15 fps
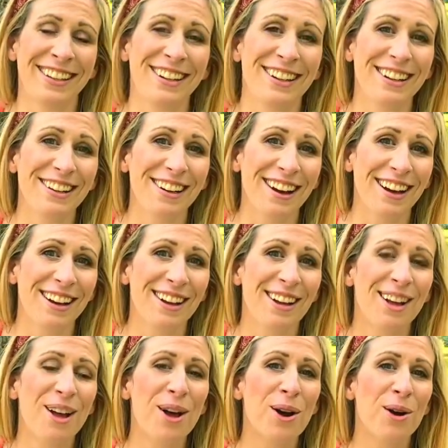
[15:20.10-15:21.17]
and not
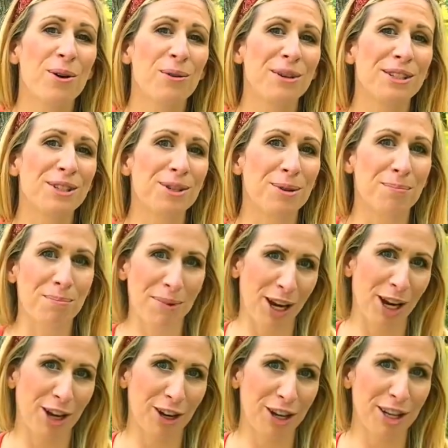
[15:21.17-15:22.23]
always
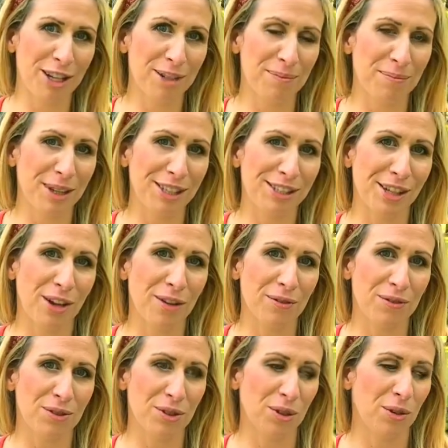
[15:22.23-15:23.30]
comparing
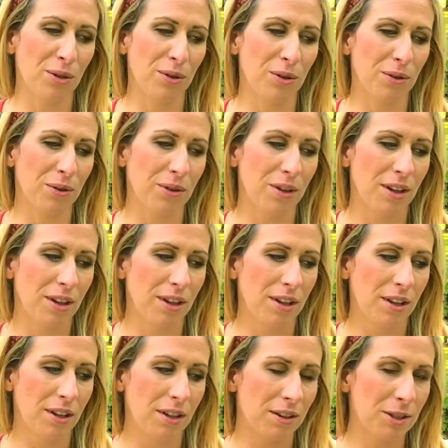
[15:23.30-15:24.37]
myself to
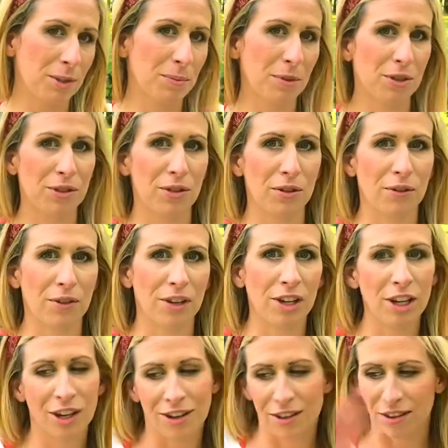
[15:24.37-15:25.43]
this person over
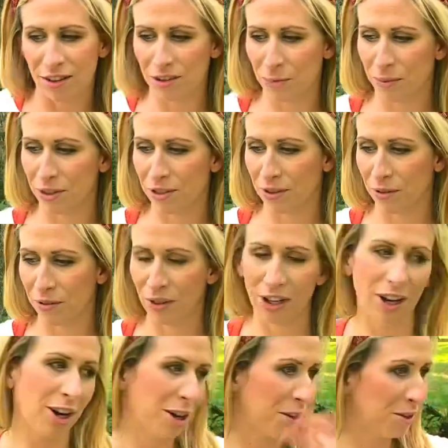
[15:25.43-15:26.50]
here and then this person over
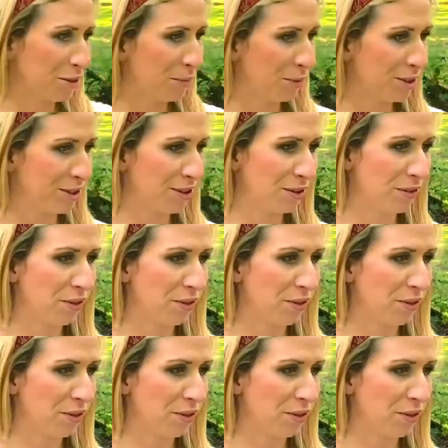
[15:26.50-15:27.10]
here and this person over